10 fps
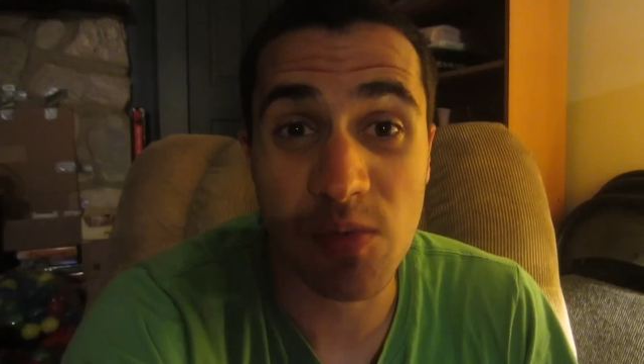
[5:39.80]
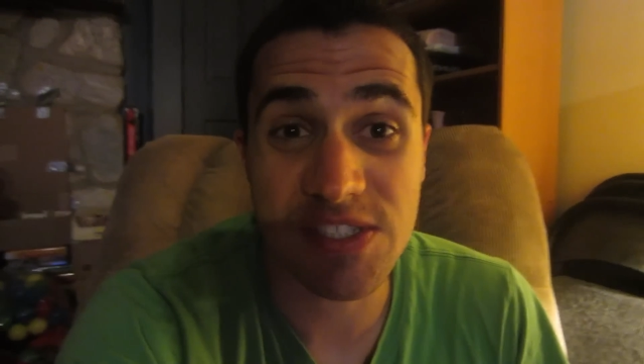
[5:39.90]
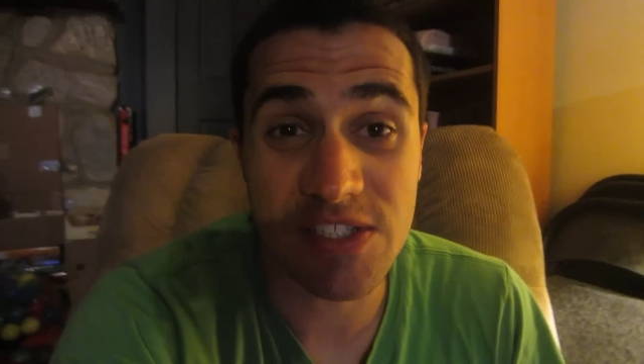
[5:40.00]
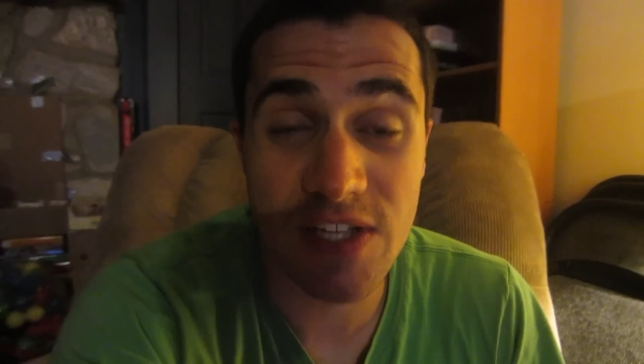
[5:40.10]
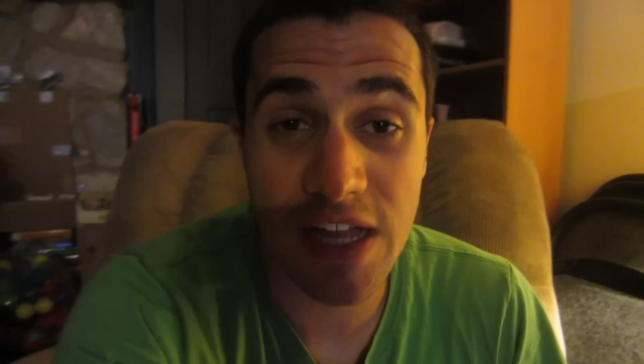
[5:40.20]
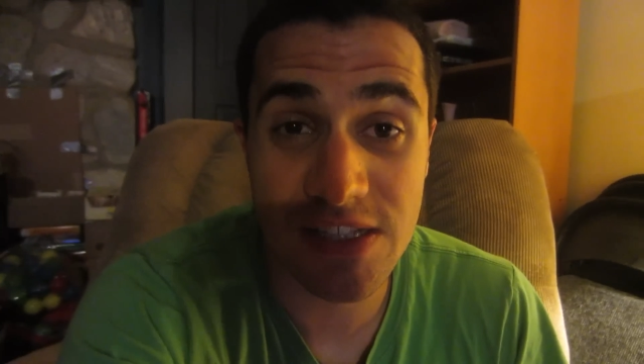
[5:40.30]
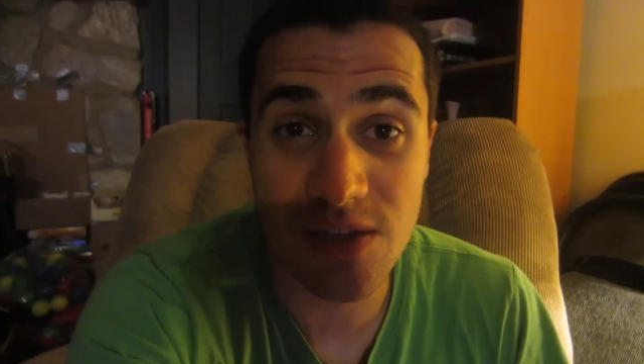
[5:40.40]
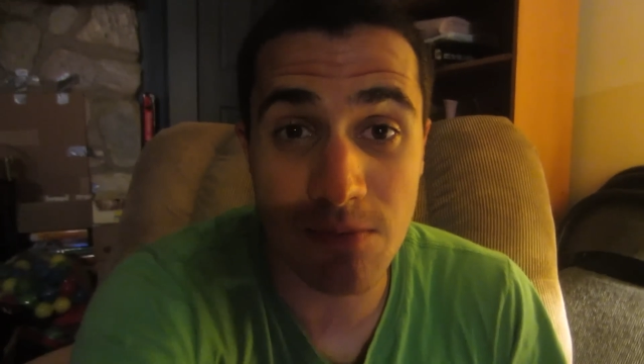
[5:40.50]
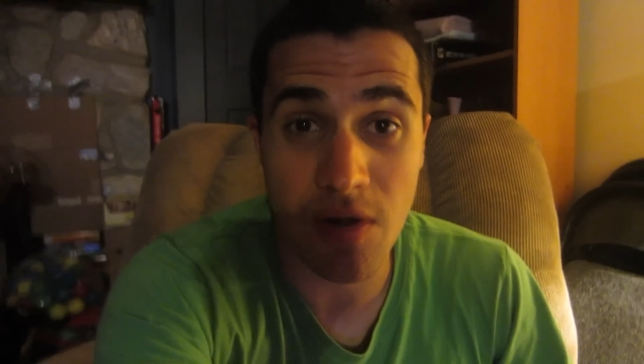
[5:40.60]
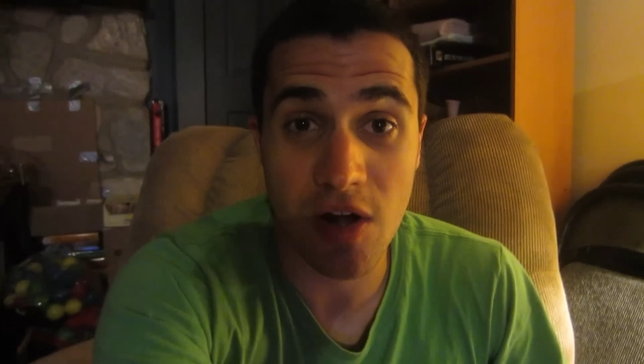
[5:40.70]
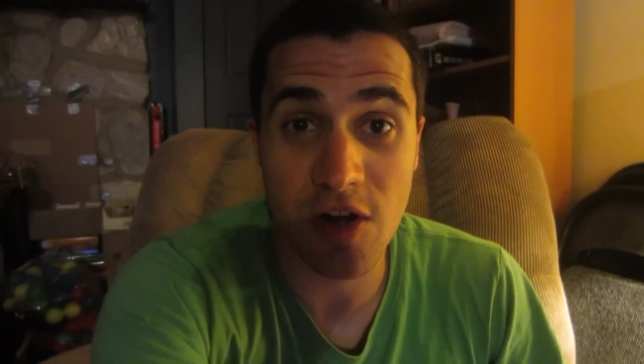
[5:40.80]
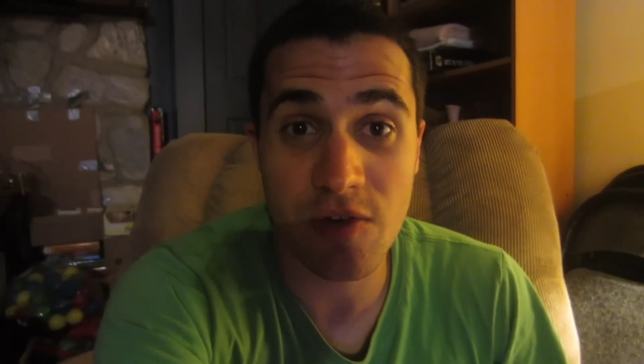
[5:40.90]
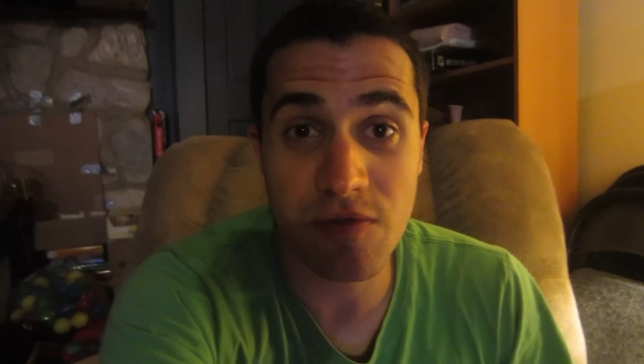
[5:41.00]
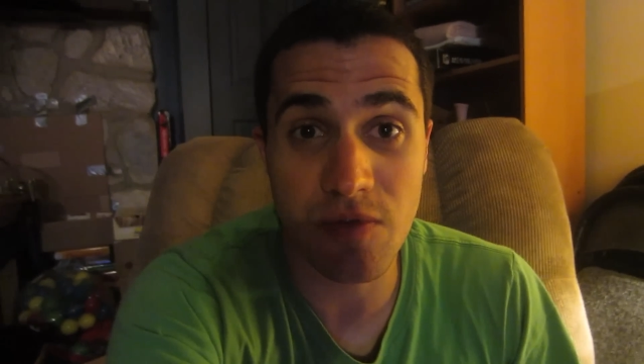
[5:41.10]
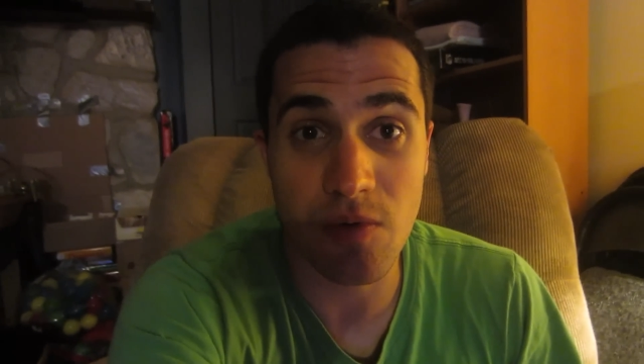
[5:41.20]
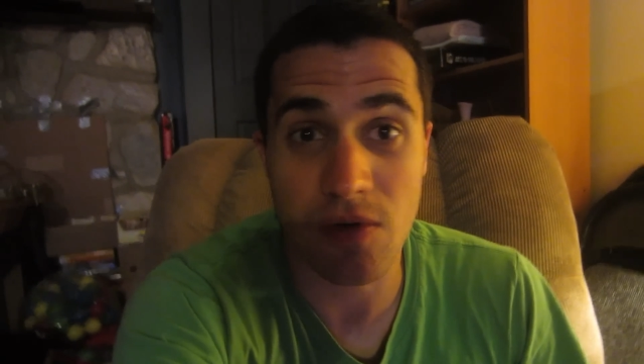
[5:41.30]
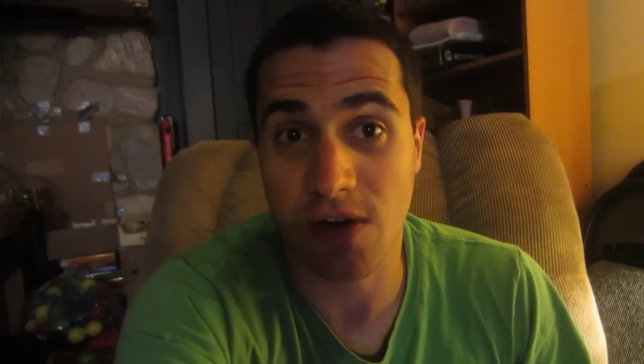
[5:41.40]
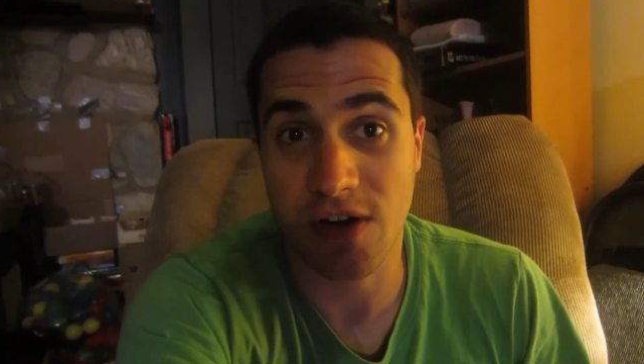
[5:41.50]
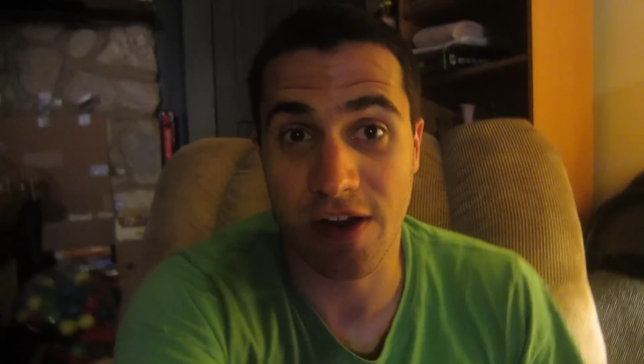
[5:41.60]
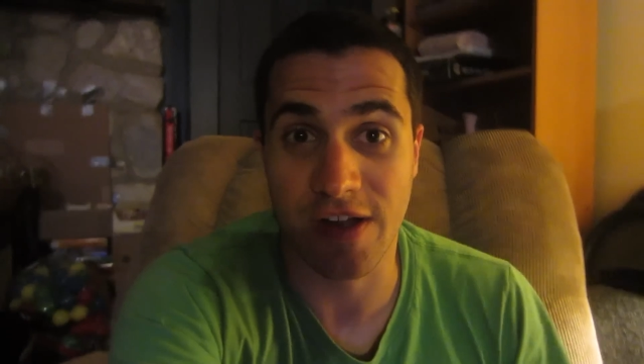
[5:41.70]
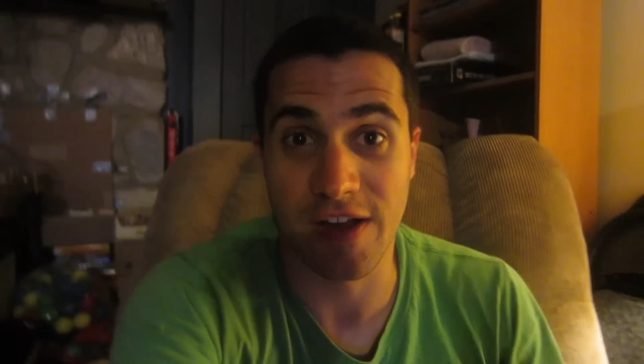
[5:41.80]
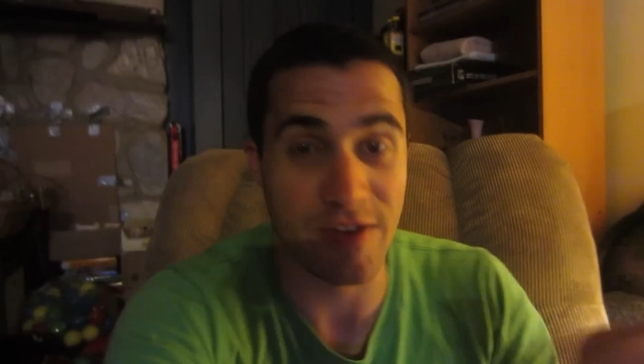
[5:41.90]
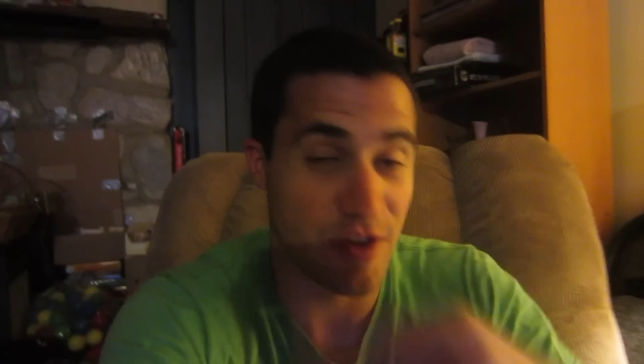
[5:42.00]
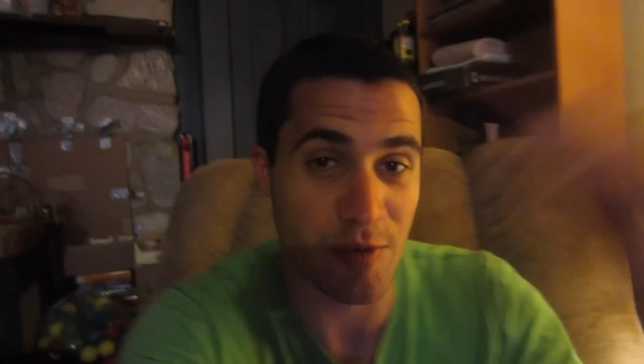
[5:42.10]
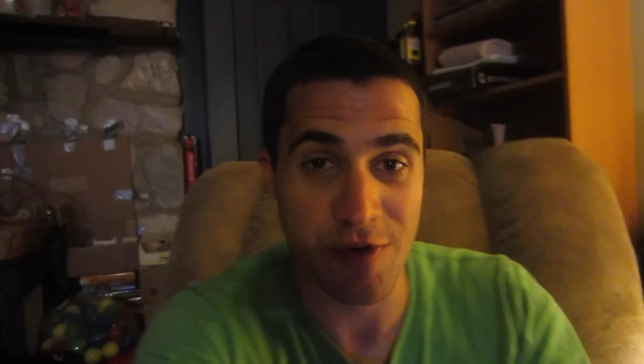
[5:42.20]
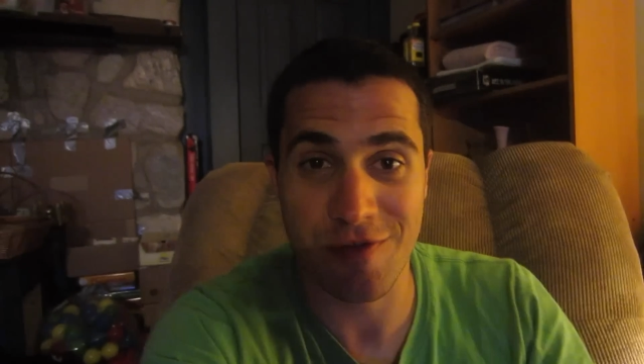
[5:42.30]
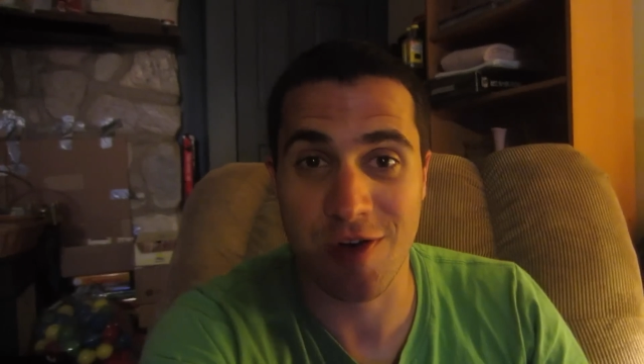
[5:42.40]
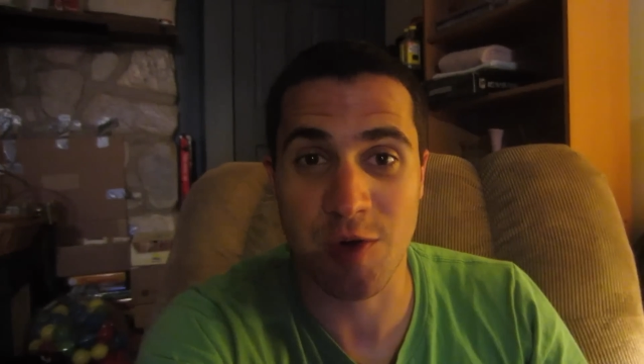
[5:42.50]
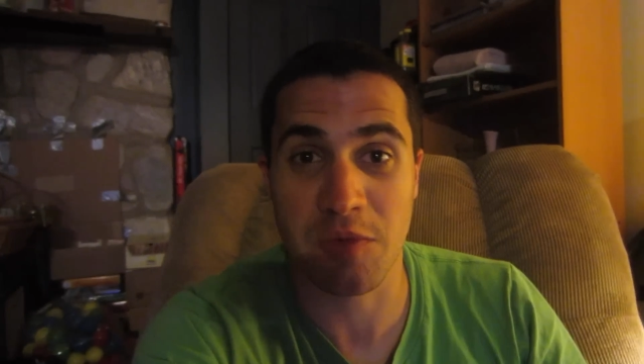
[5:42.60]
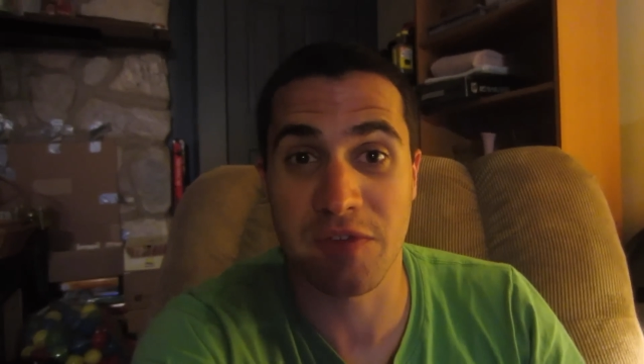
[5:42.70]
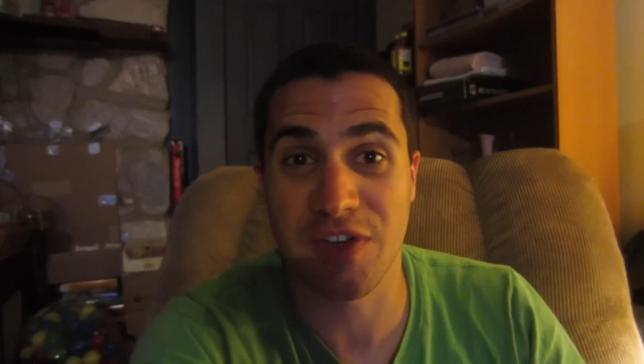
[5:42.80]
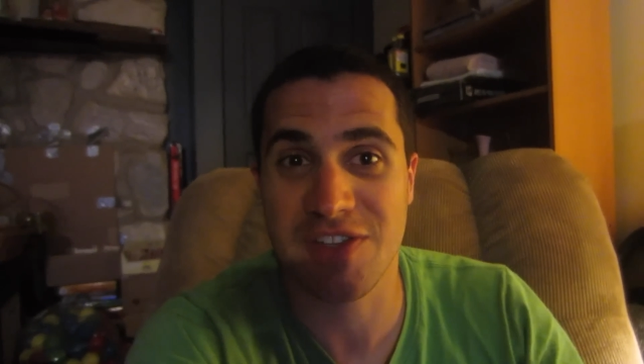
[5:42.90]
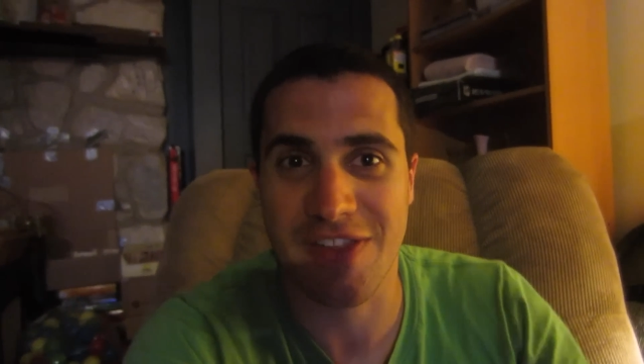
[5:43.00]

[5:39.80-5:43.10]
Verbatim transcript: we'll see you guys tomorrow for another one of our normal videos.